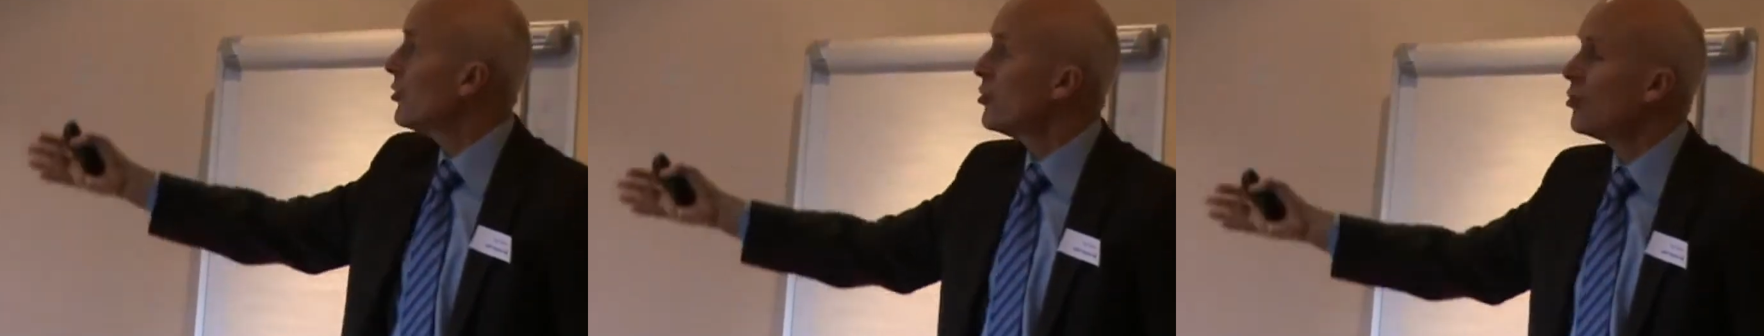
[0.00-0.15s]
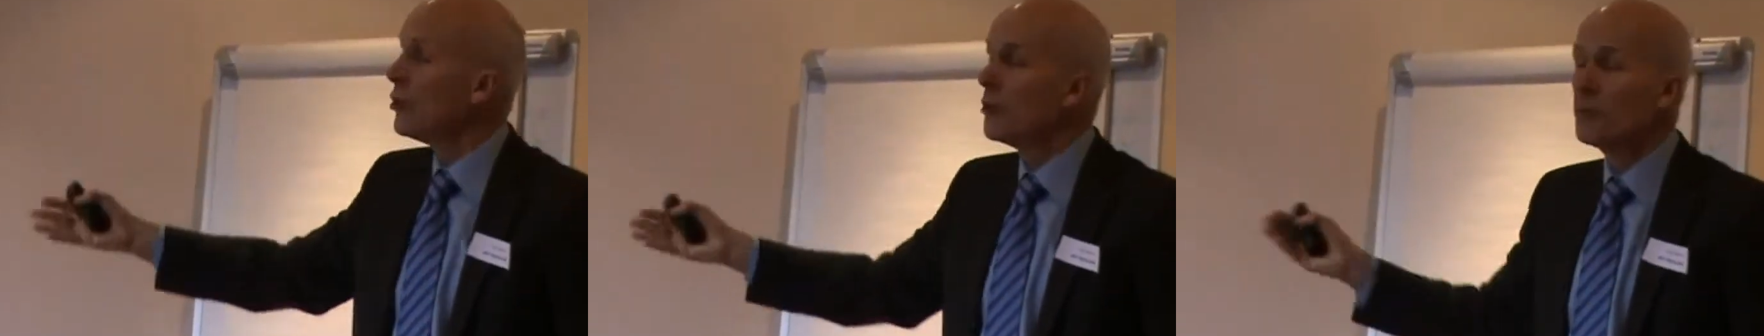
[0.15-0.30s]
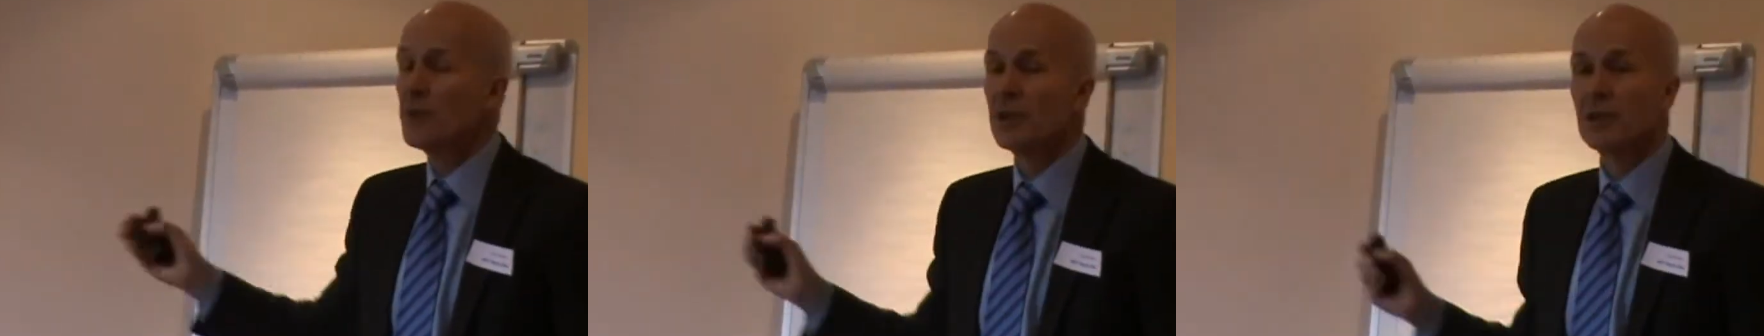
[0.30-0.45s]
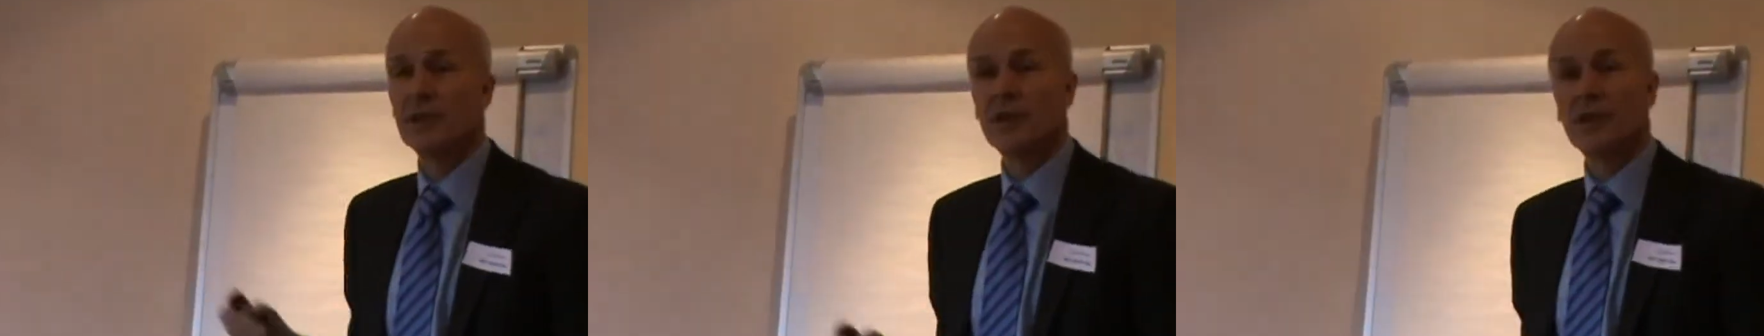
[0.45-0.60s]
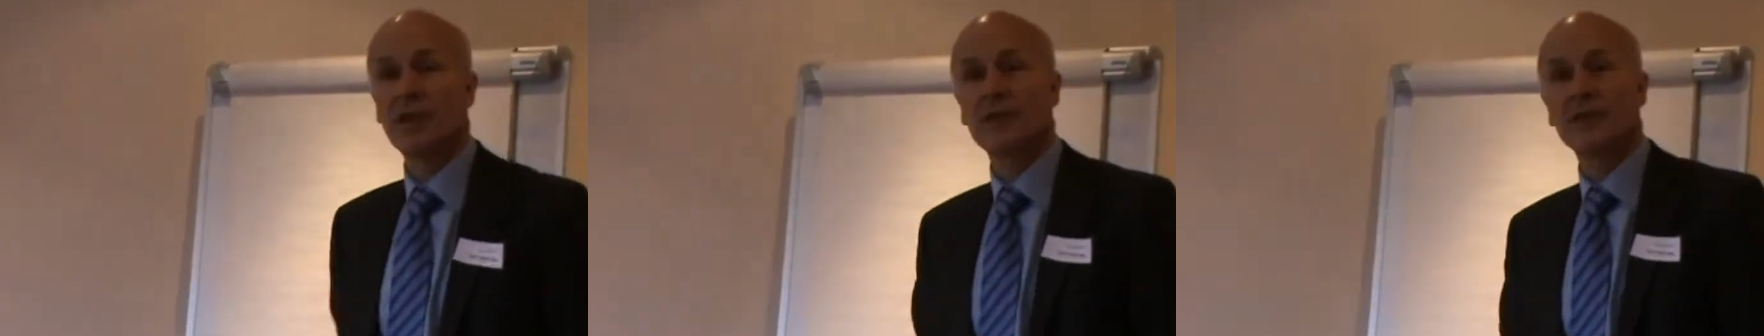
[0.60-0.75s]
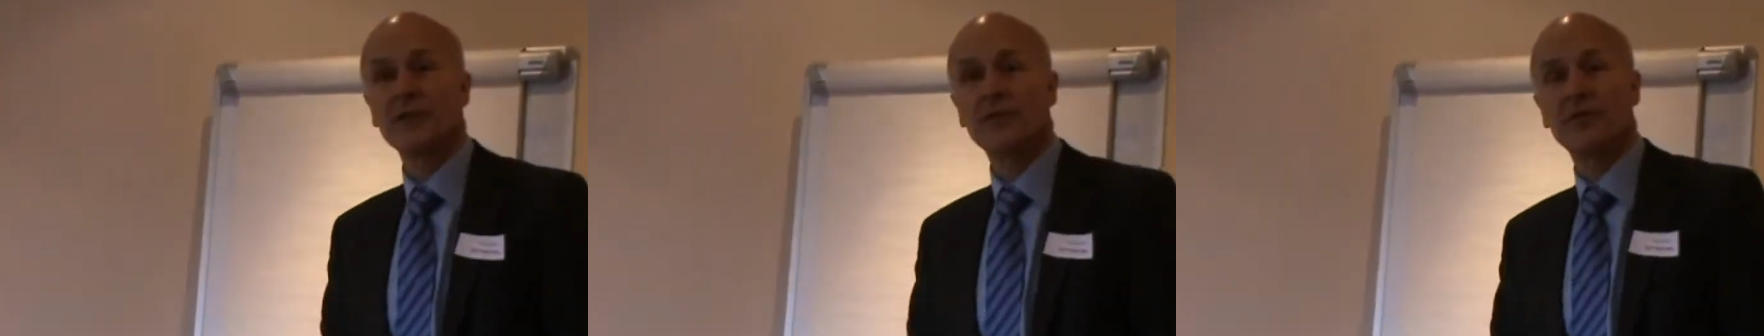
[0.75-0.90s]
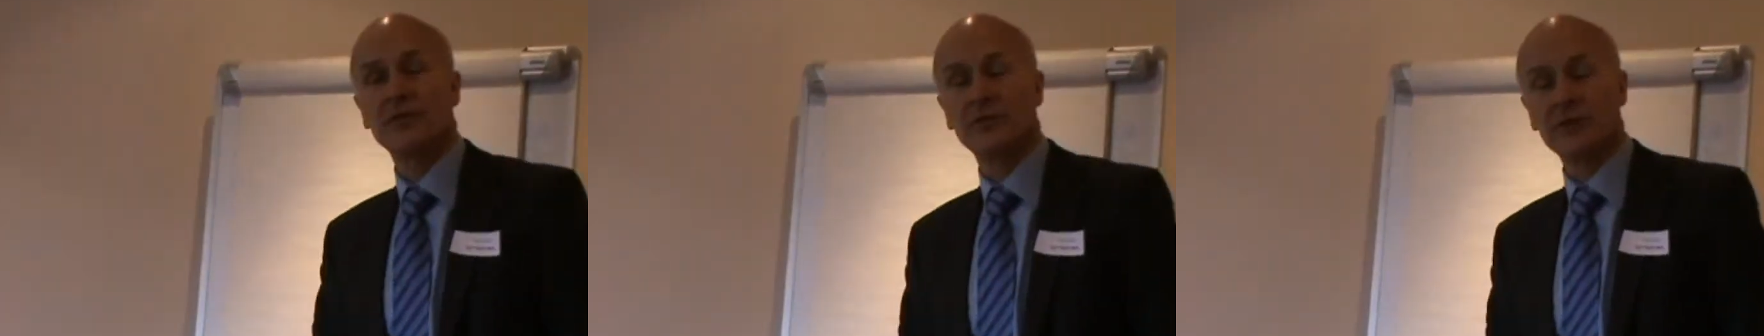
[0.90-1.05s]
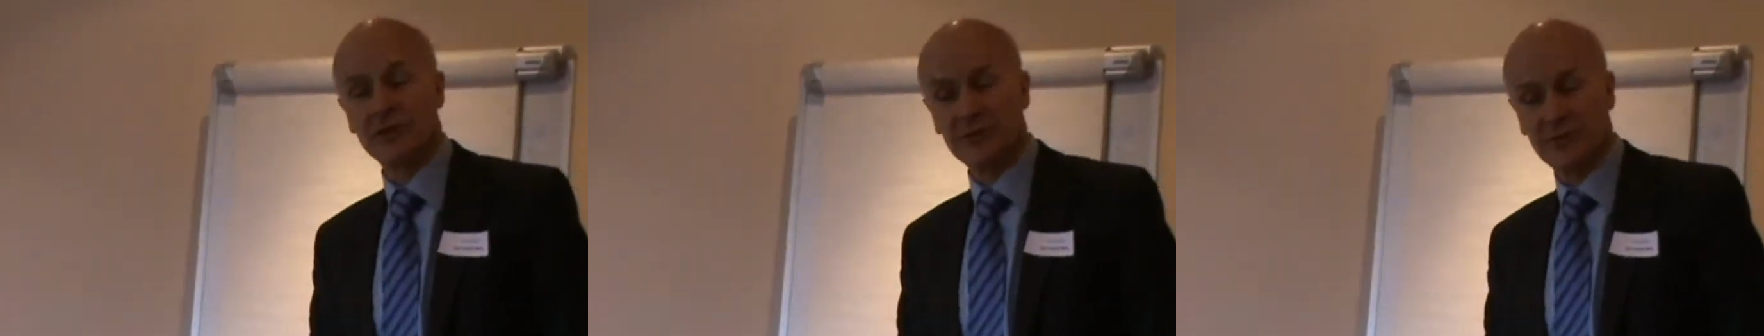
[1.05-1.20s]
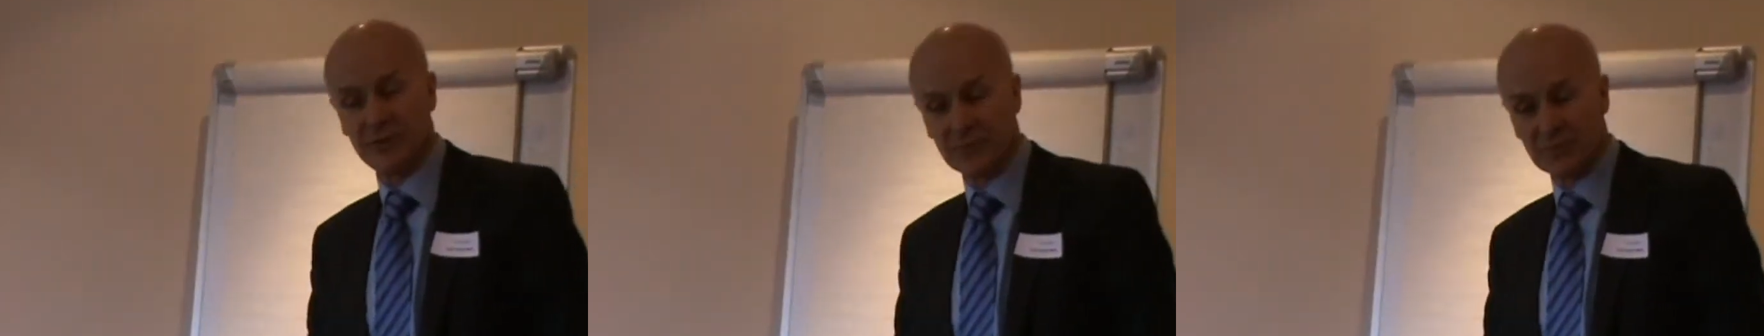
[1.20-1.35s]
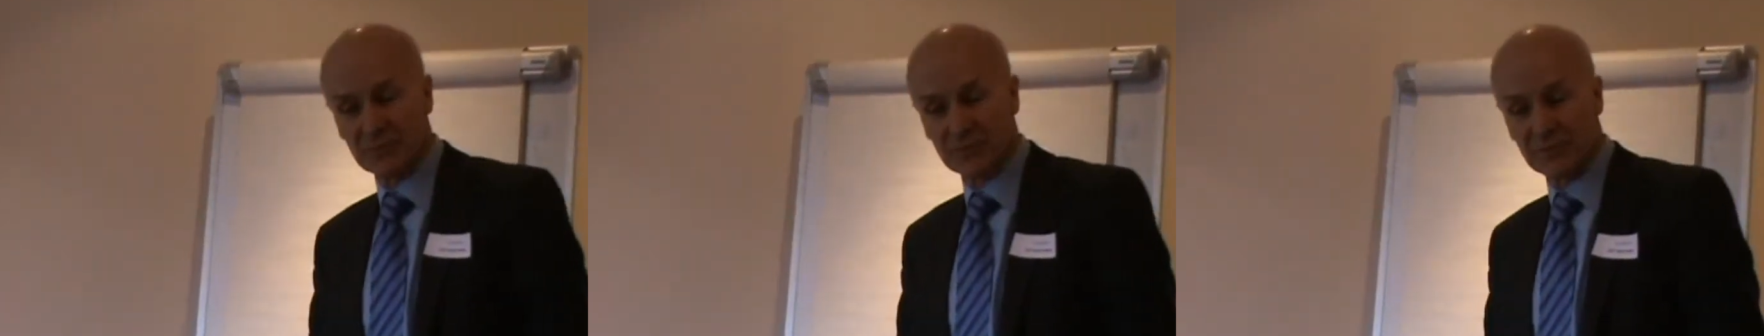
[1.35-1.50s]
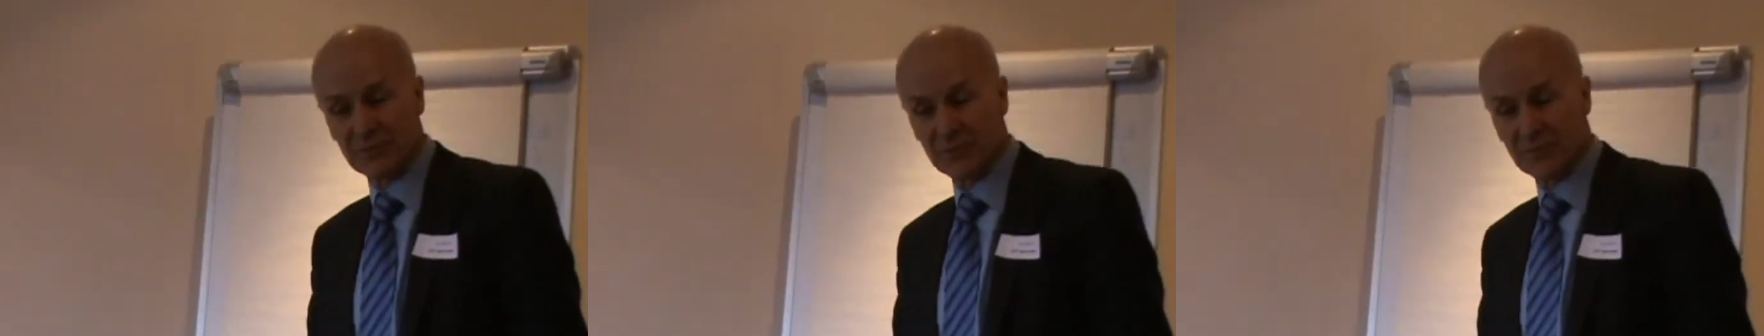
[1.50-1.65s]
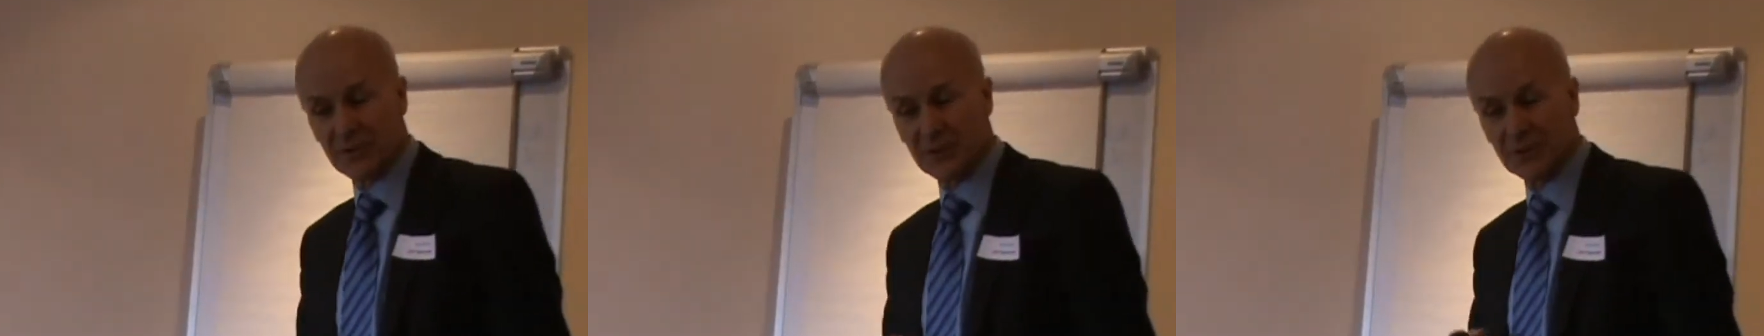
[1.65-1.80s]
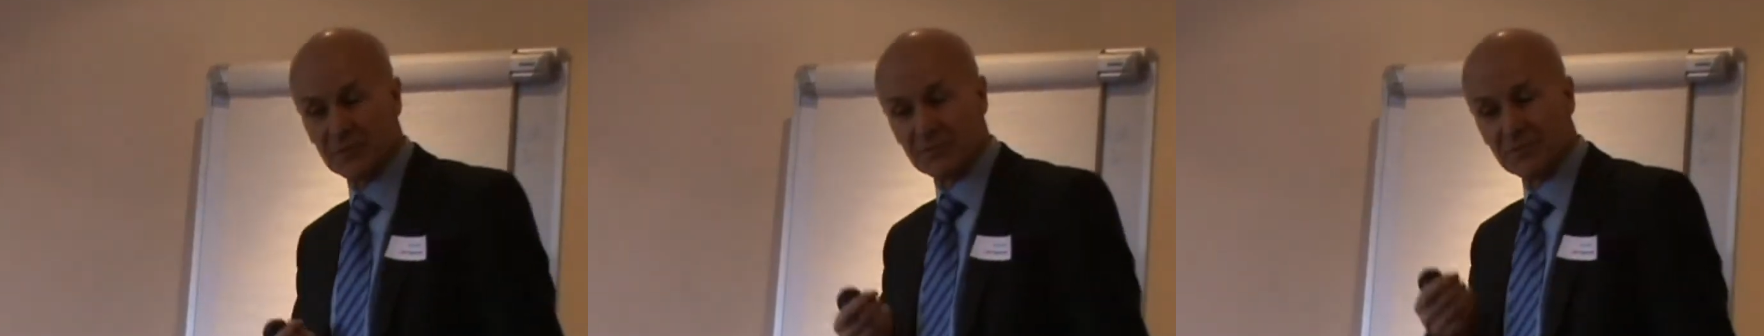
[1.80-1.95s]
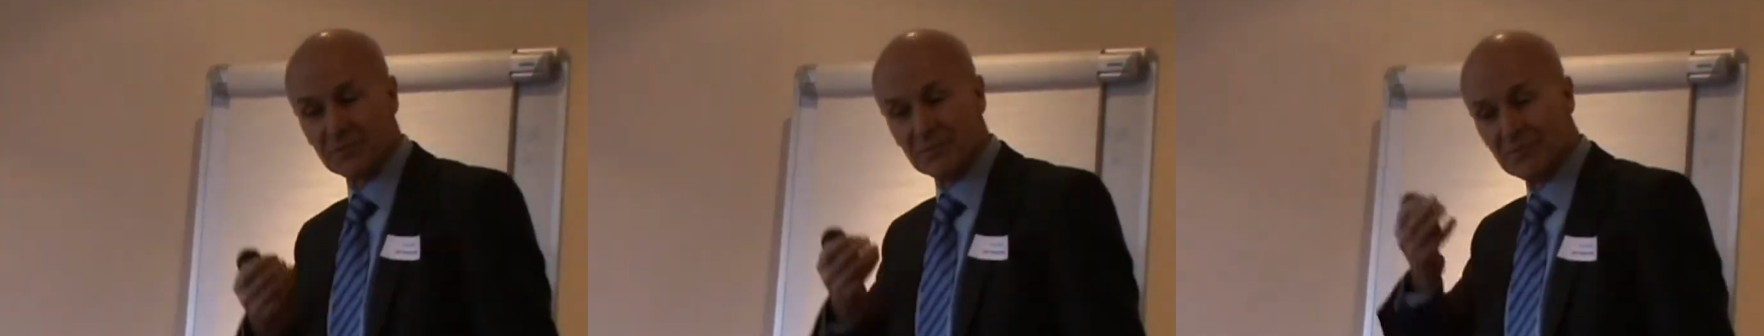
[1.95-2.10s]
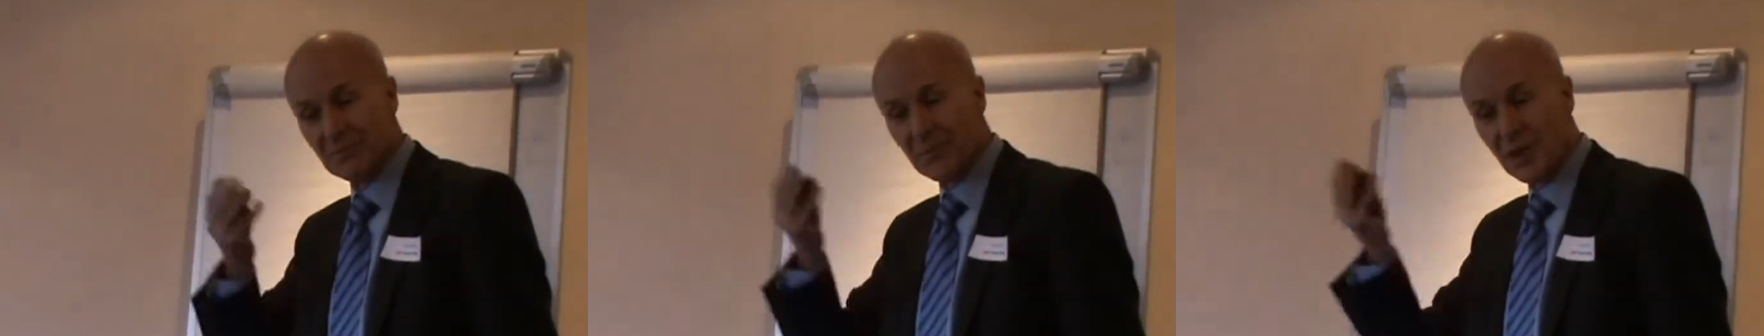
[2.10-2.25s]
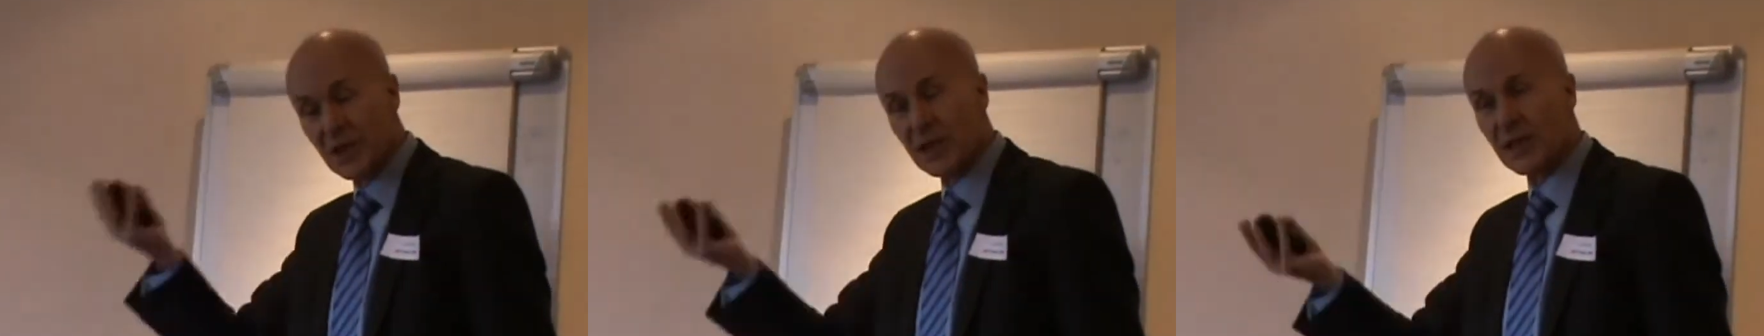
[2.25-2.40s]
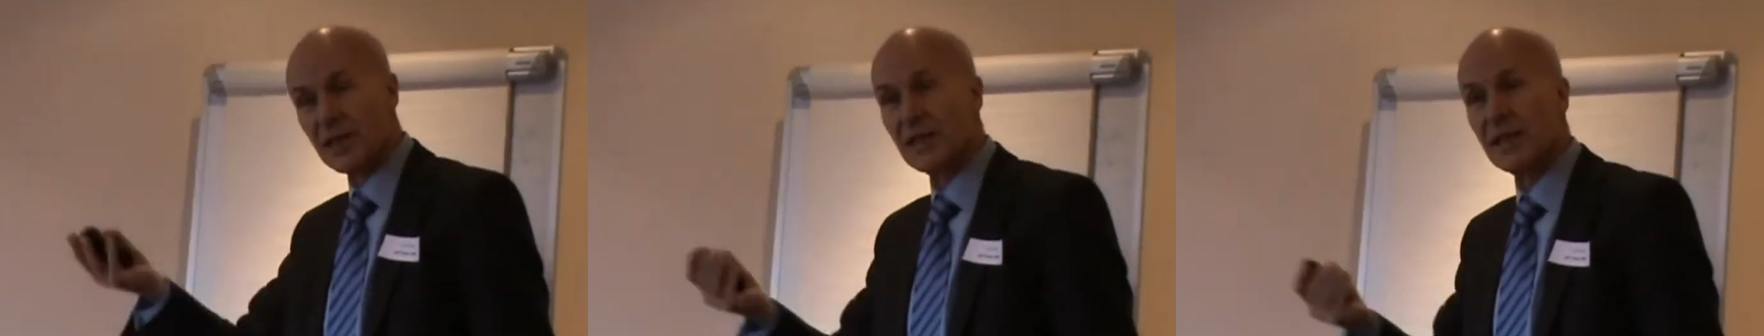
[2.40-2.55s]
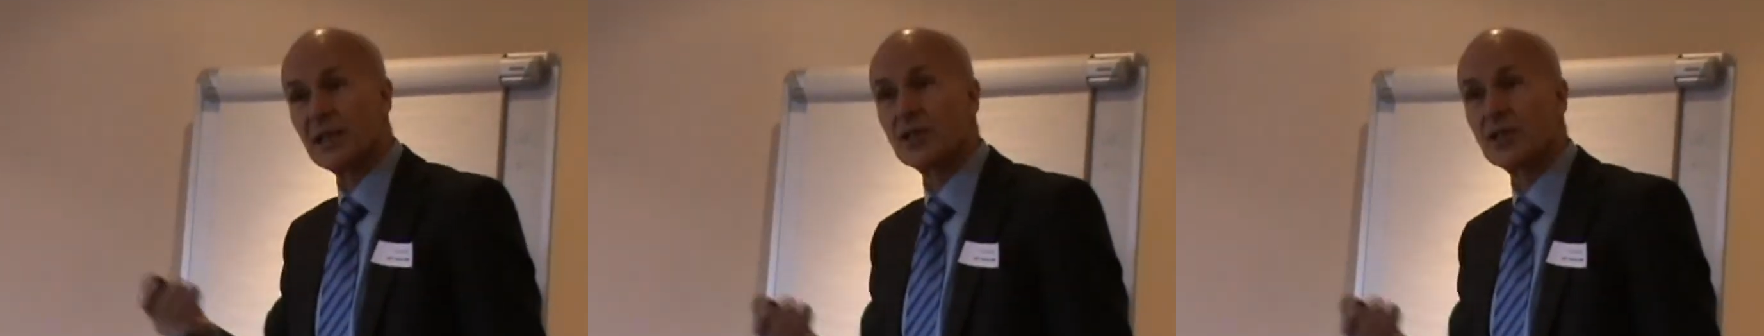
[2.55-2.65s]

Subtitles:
form of market